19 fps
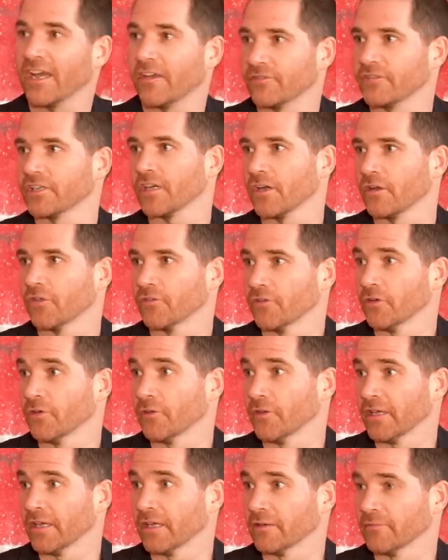you have to go
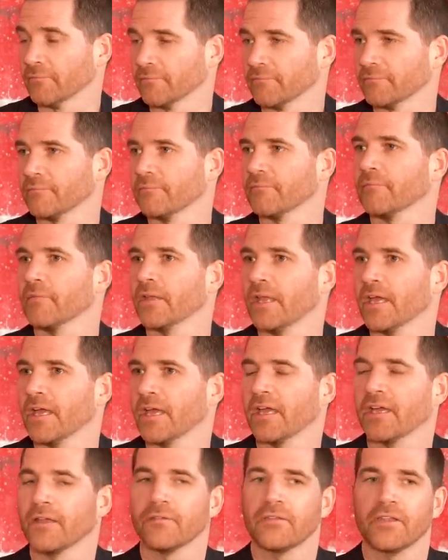through that. You have to.
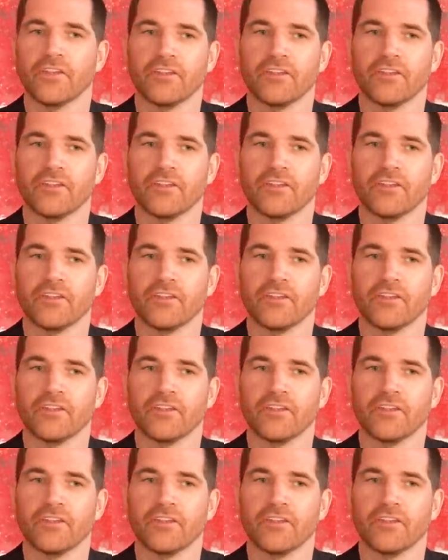Yeah,